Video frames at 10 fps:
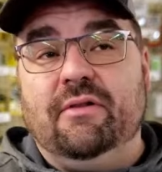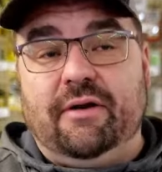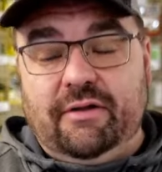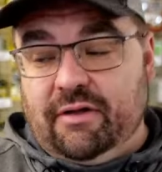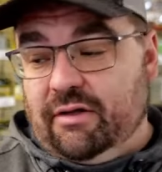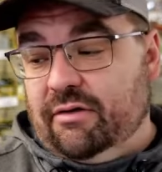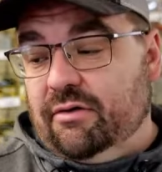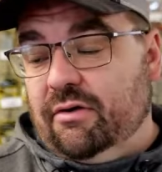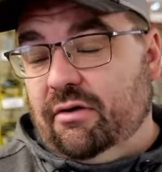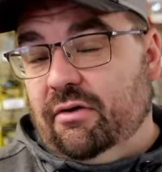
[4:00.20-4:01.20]
letting it
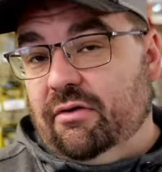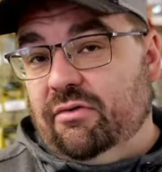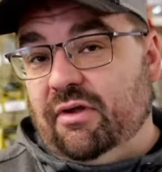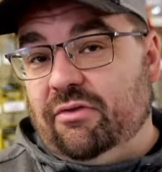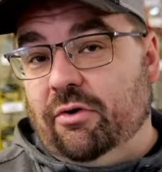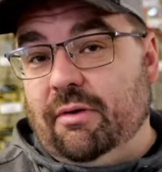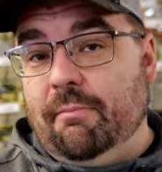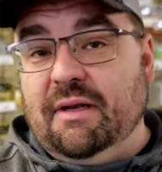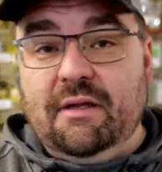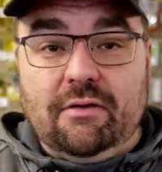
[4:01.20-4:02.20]
set the hook
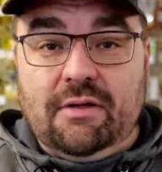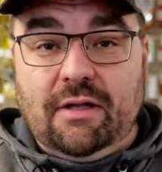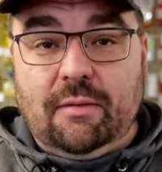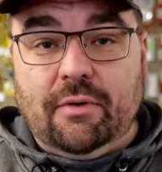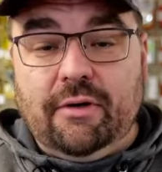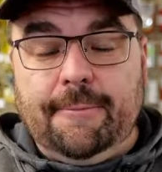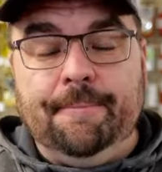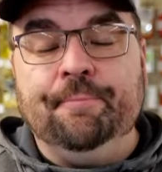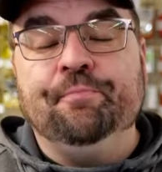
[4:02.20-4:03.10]
immediately on the bite,